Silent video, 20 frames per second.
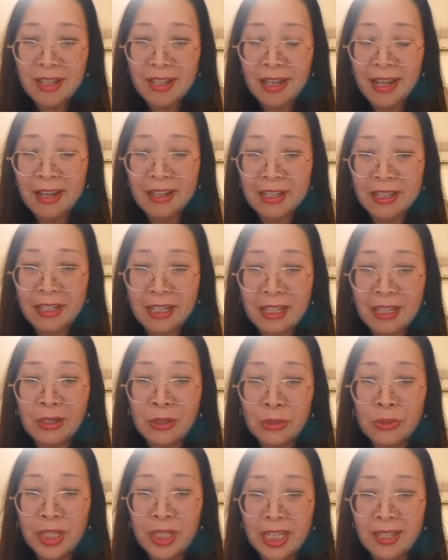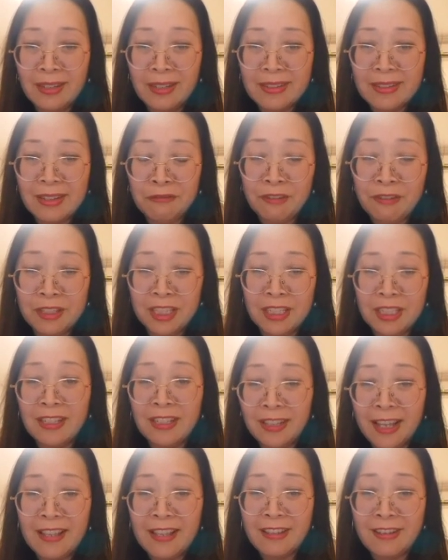including the
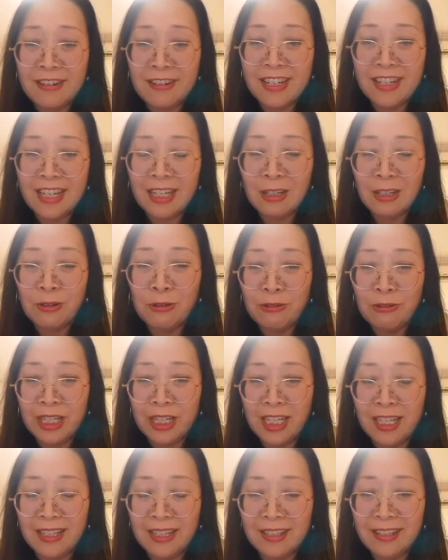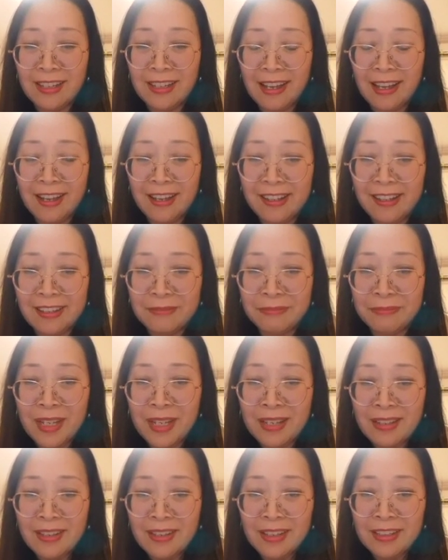facilitator, including
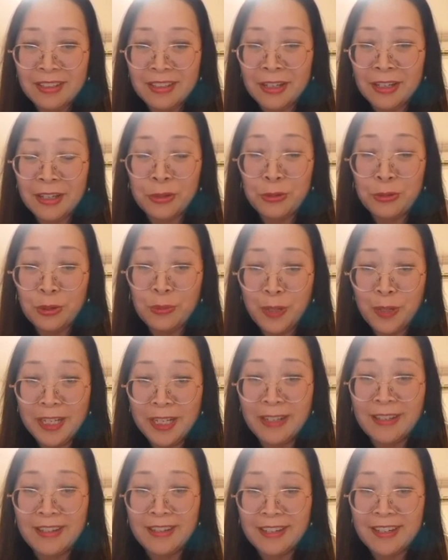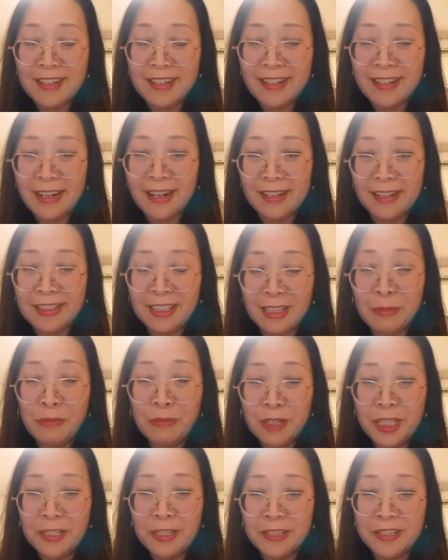the group leader,
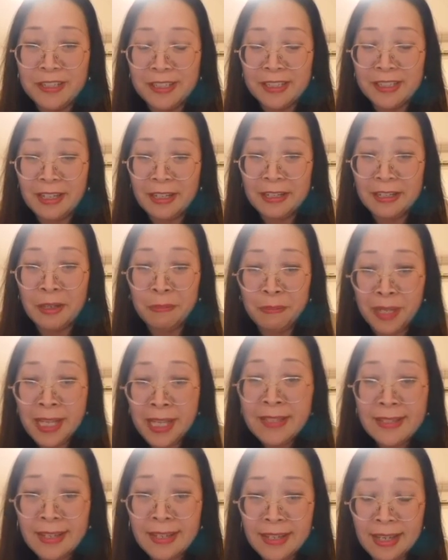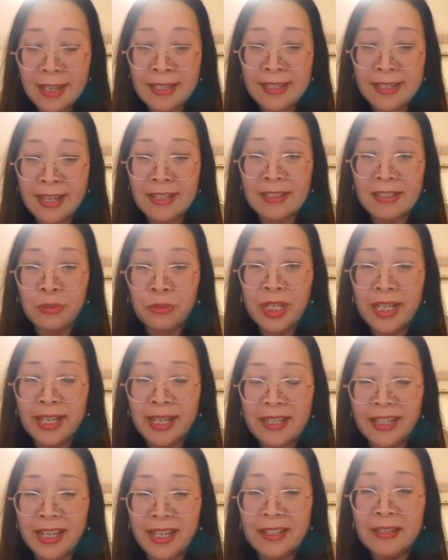team leaders. The best is that we
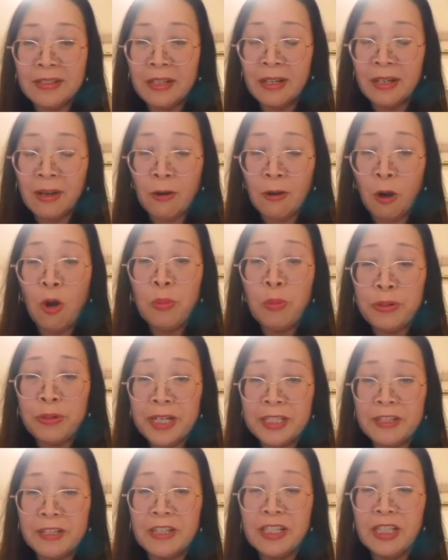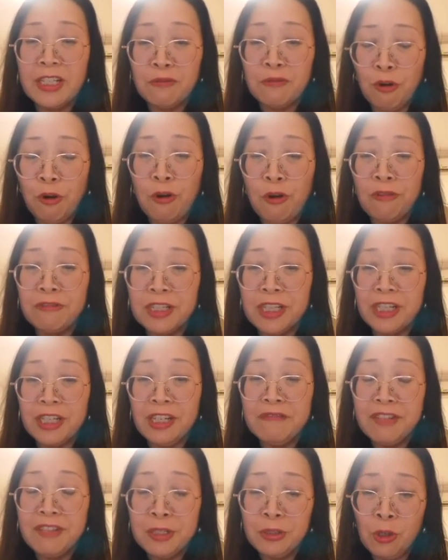can get the operators involved,
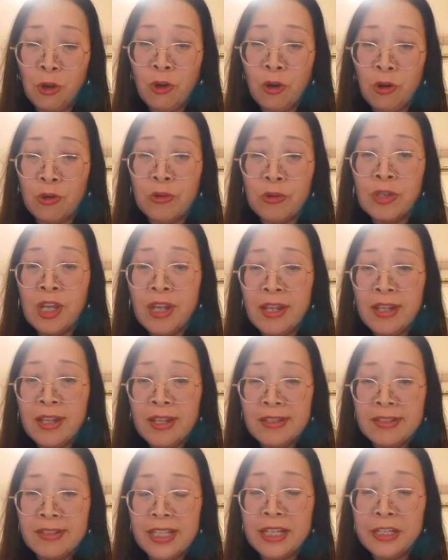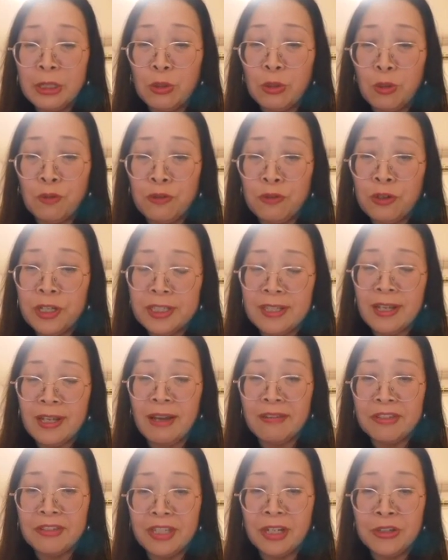even though they need to focus
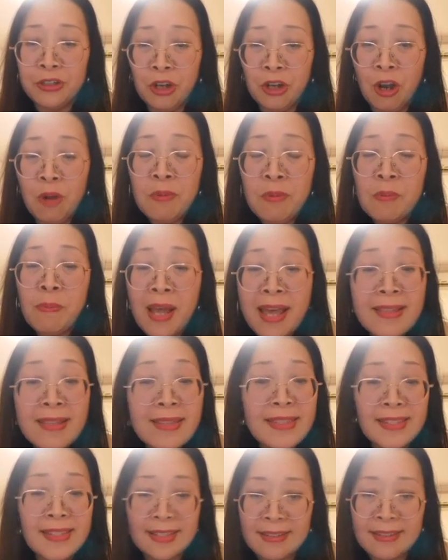on their job, but